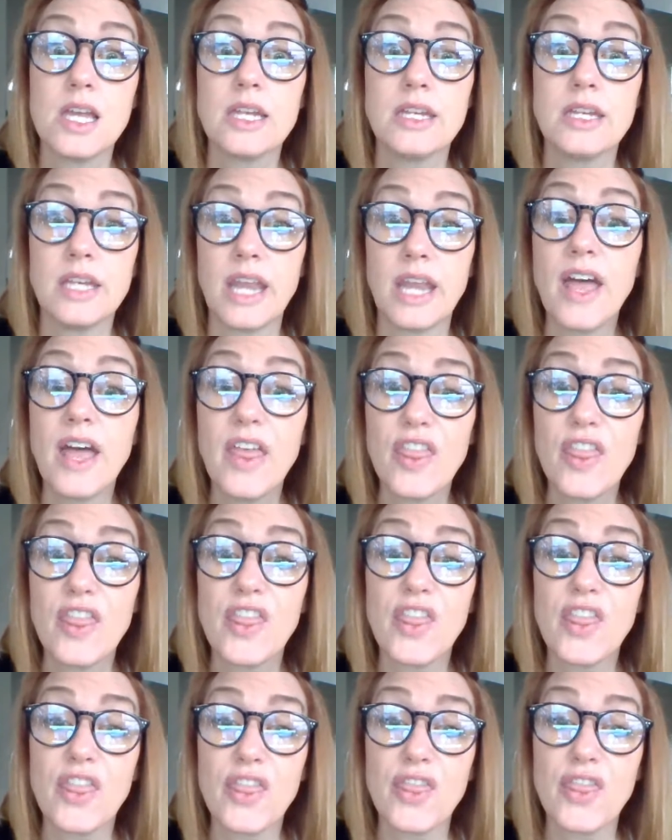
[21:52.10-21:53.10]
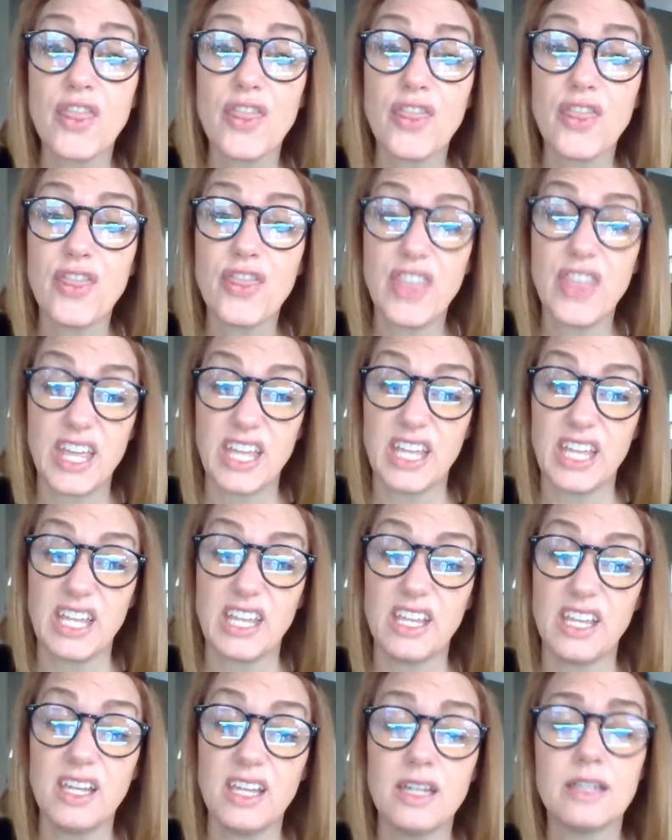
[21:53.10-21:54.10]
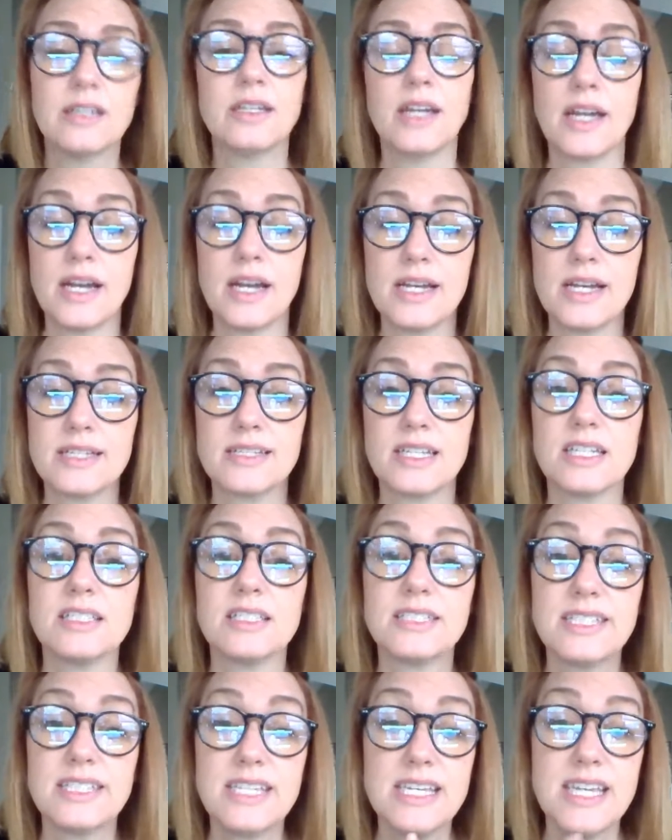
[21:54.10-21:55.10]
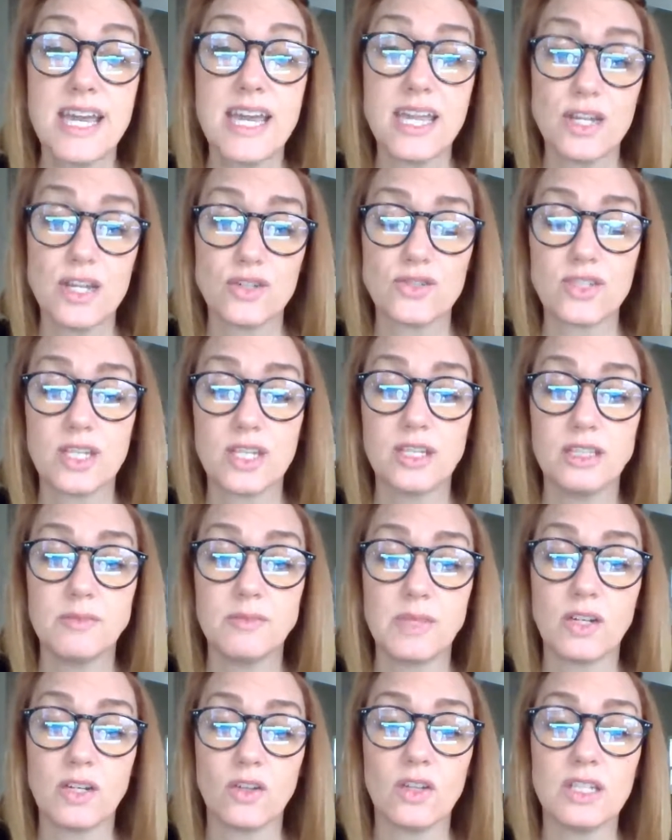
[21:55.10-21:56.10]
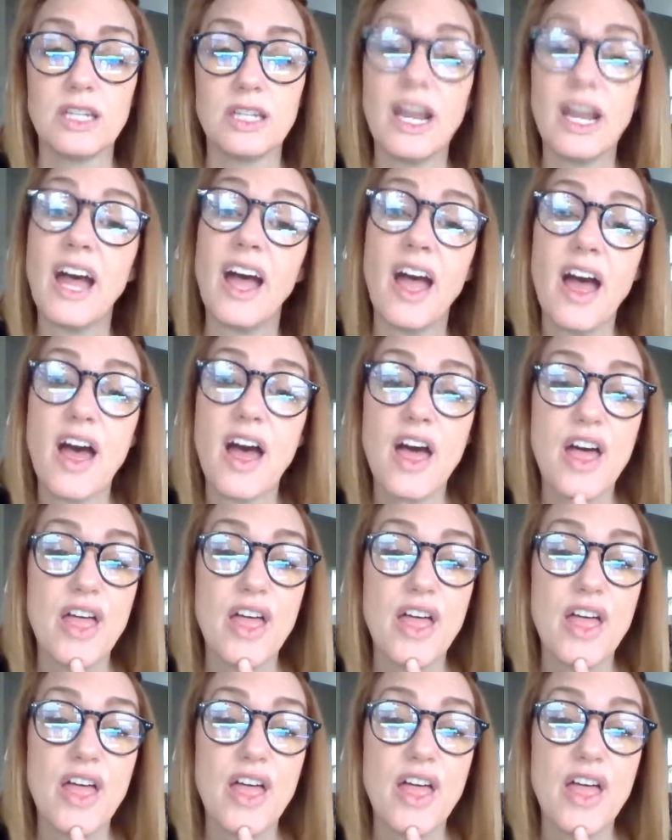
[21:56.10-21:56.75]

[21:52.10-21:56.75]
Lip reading: Nothing has a TH in the middle. Nothing.